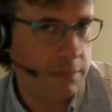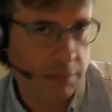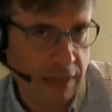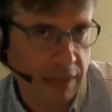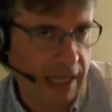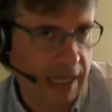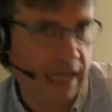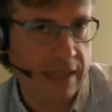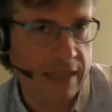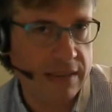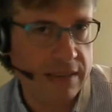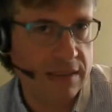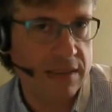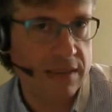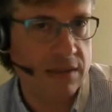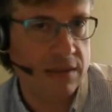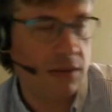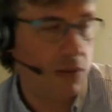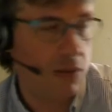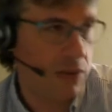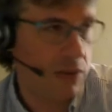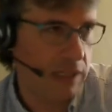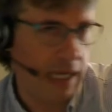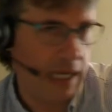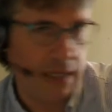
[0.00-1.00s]
plants,
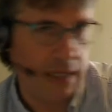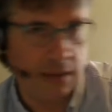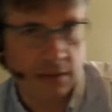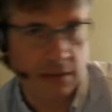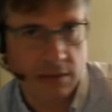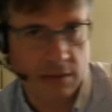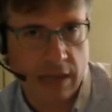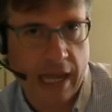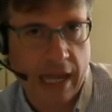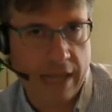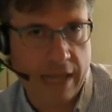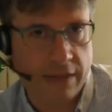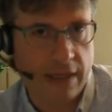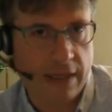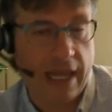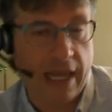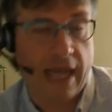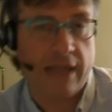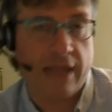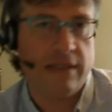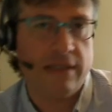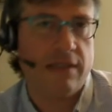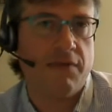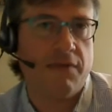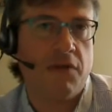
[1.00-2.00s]
those that have the
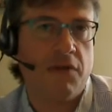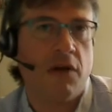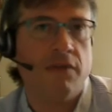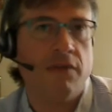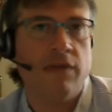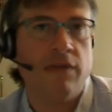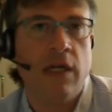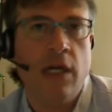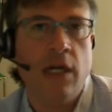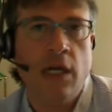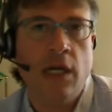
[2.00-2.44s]
GANs involved.